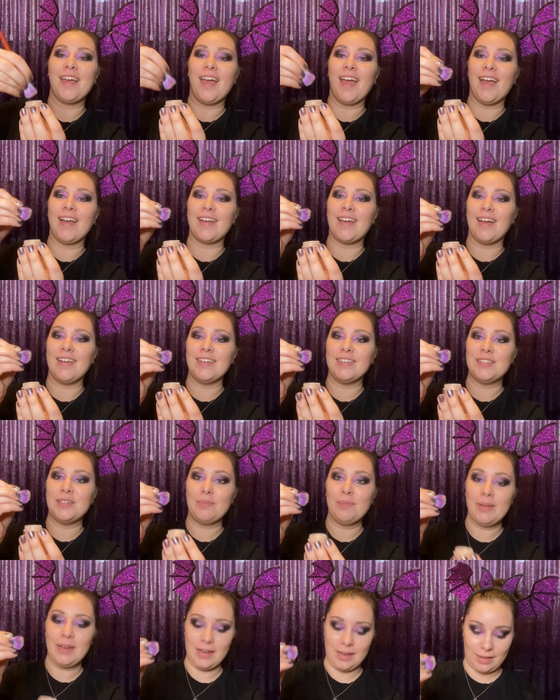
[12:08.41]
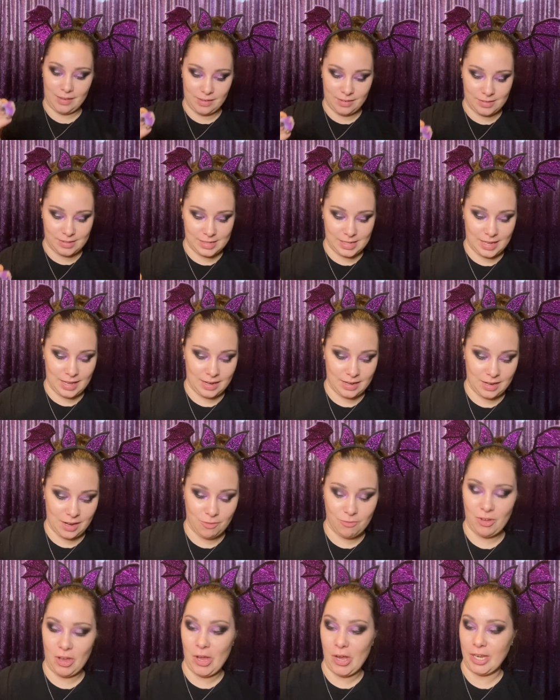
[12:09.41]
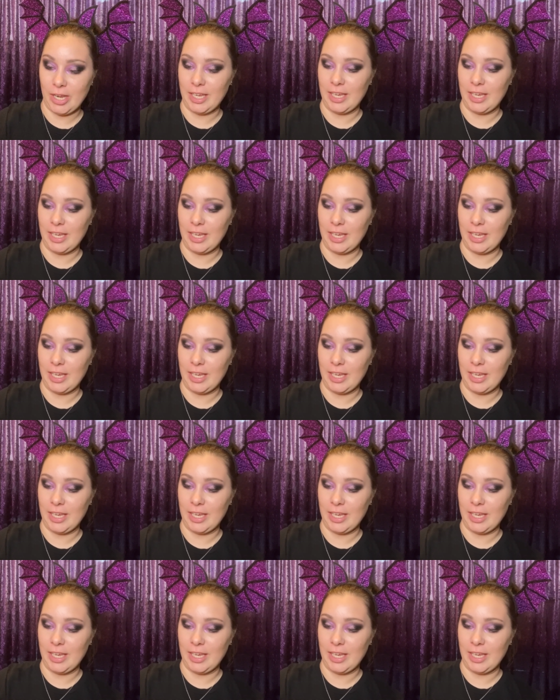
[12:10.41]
and kind of dip it in to get enough on